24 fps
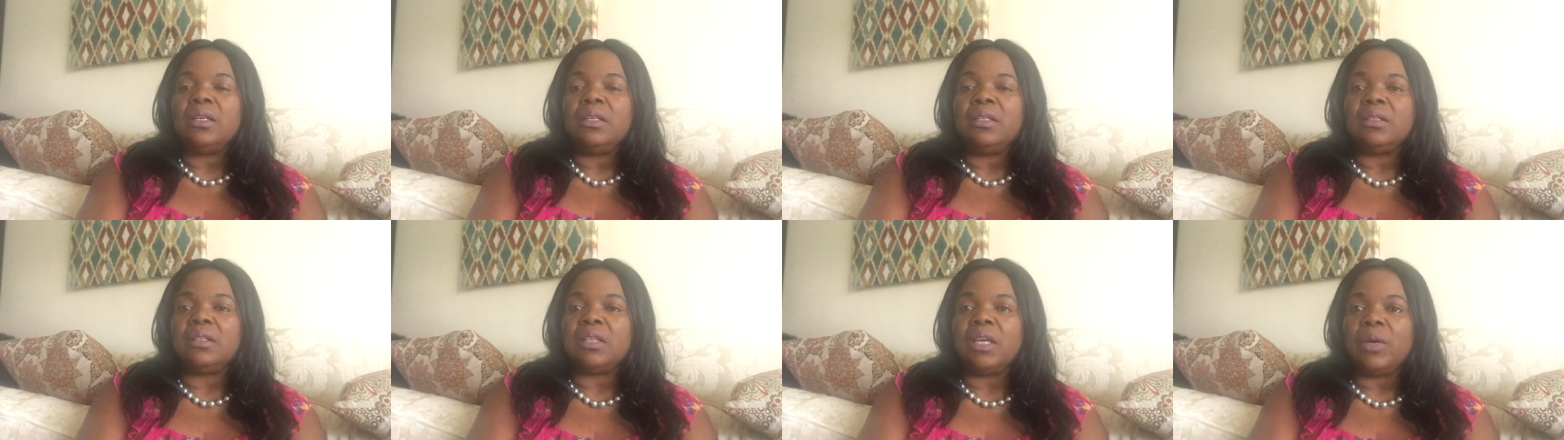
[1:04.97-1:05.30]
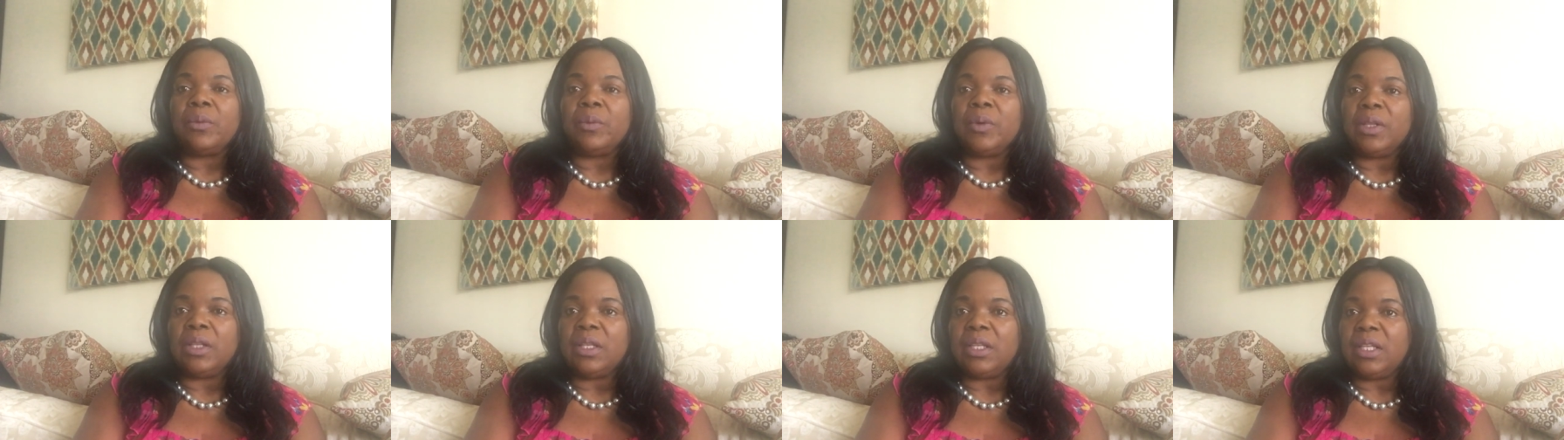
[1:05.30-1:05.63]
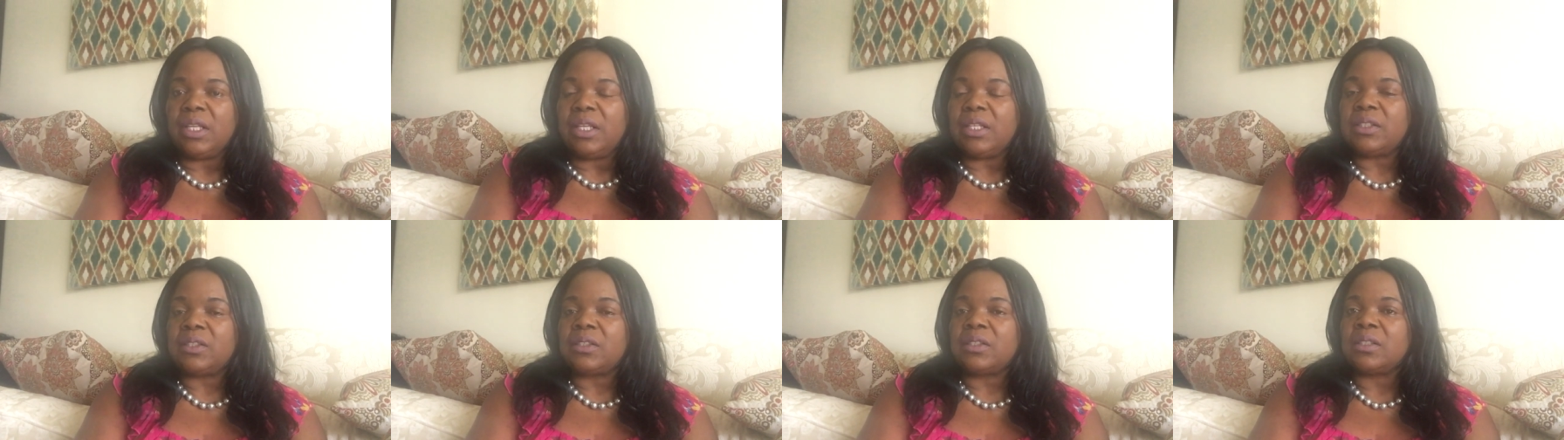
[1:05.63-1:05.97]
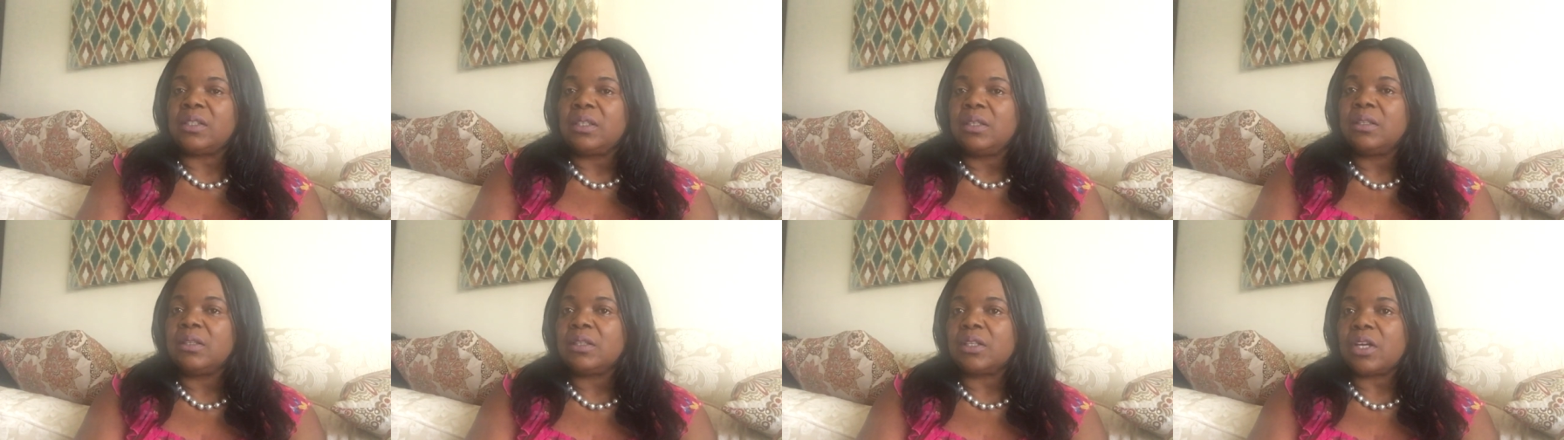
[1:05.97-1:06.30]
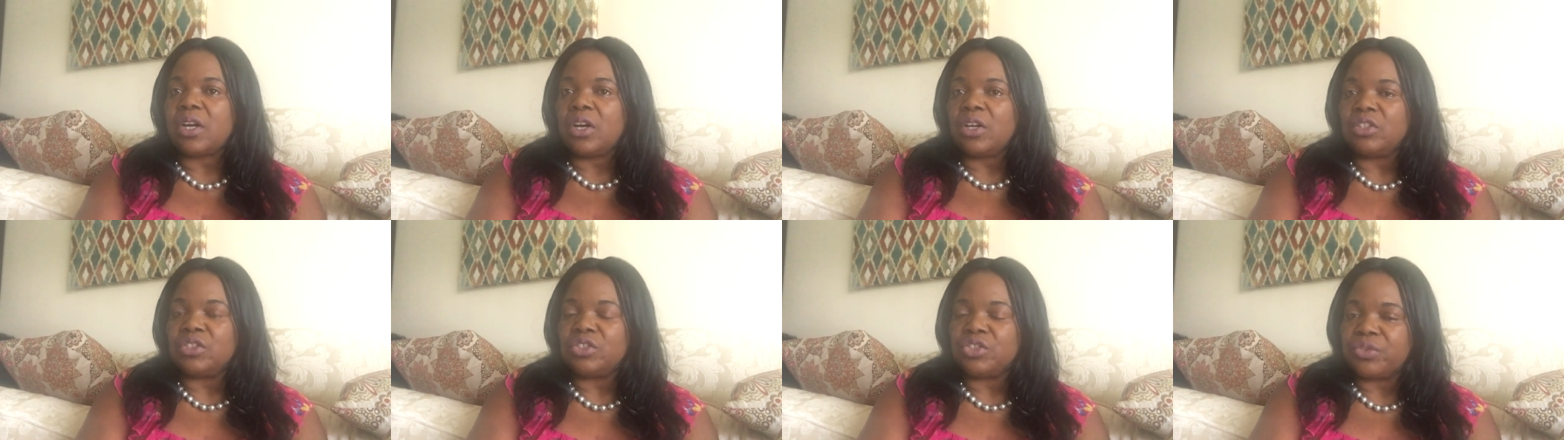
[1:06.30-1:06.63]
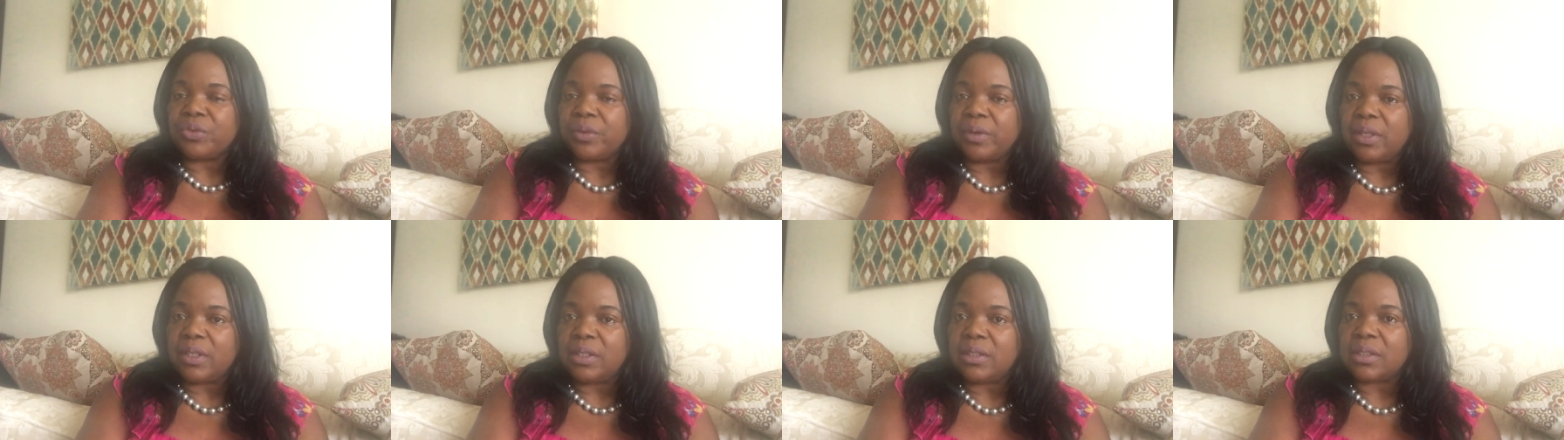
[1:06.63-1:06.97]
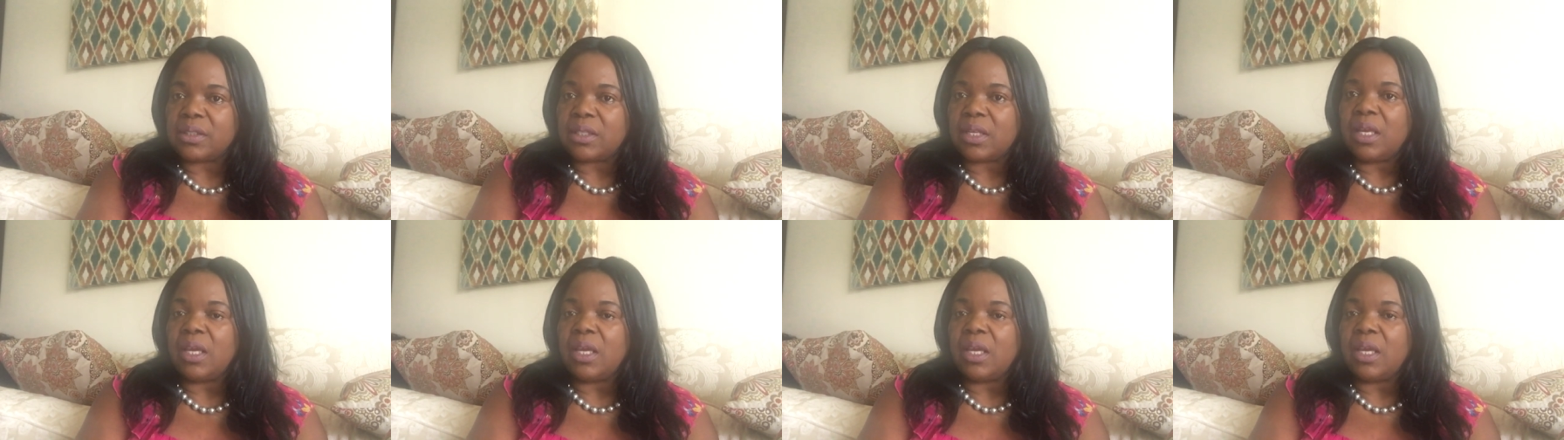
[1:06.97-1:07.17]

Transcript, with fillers: they will list the countries